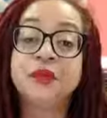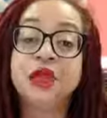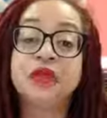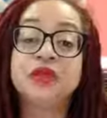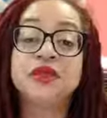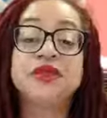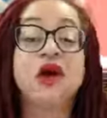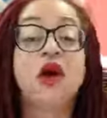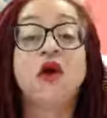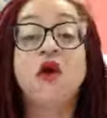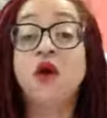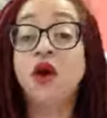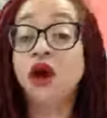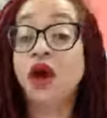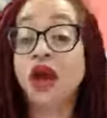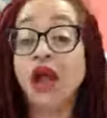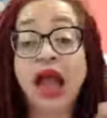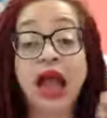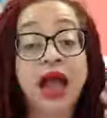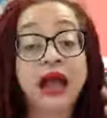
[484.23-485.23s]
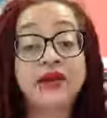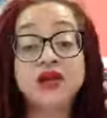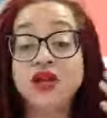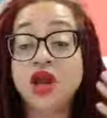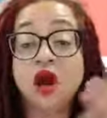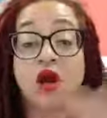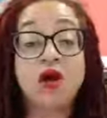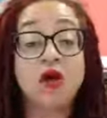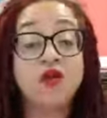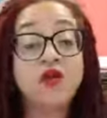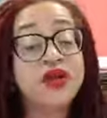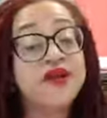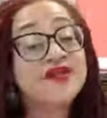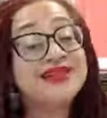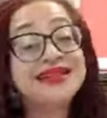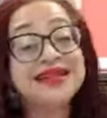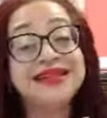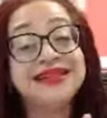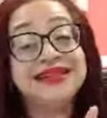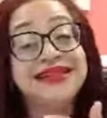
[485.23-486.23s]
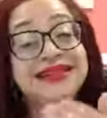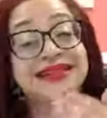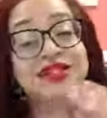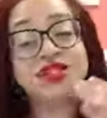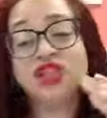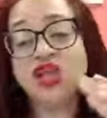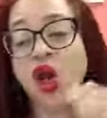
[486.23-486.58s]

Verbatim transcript: so i know there is at least